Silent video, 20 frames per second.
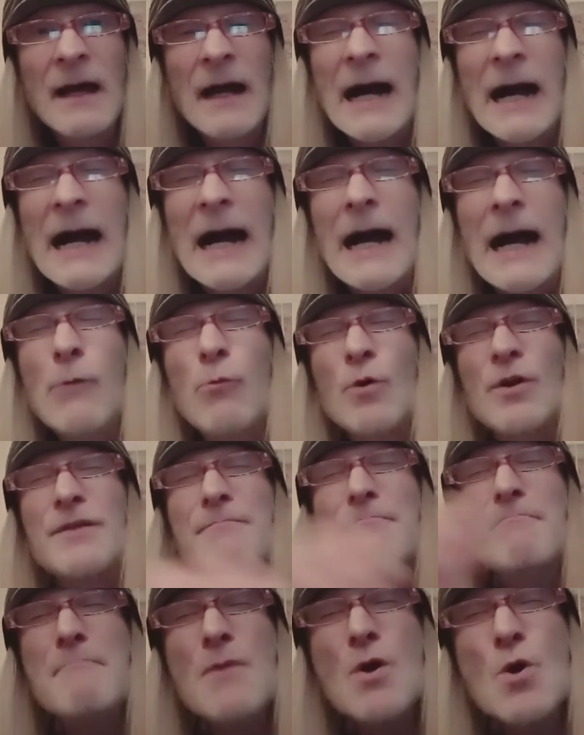I would
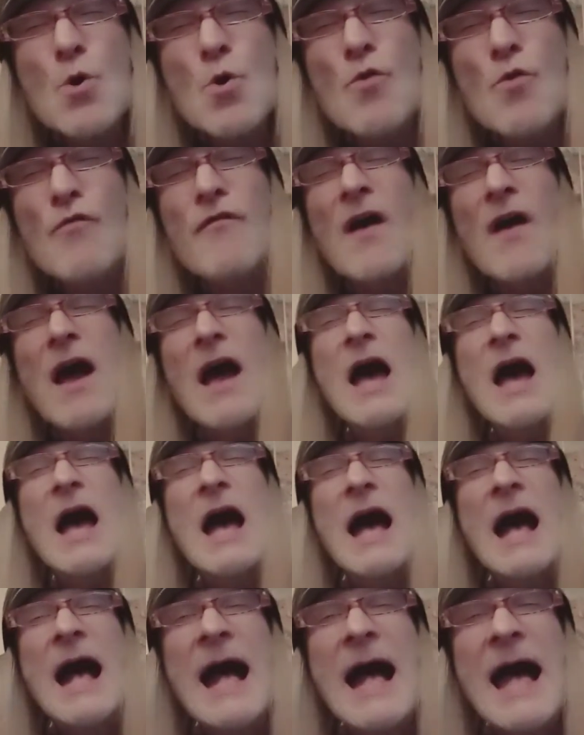move
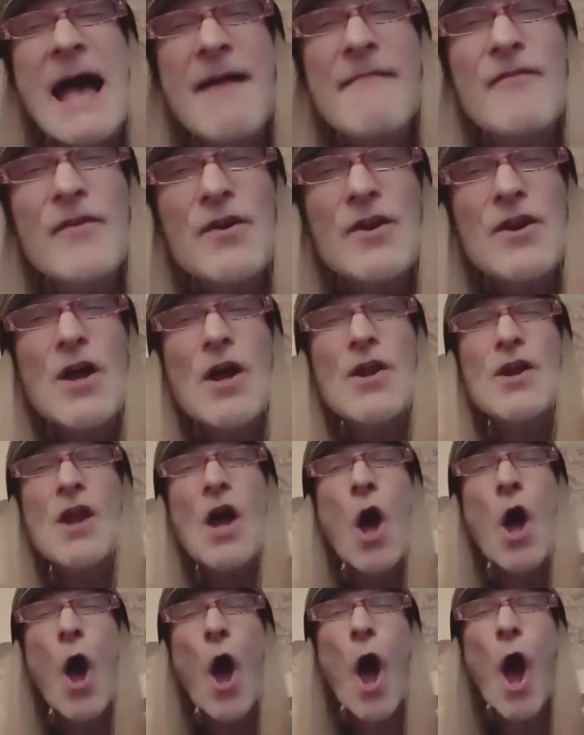heaven and
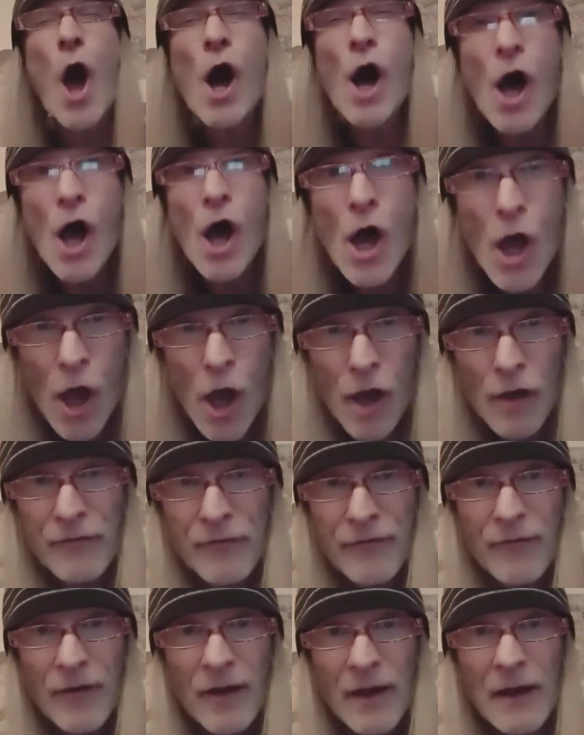earth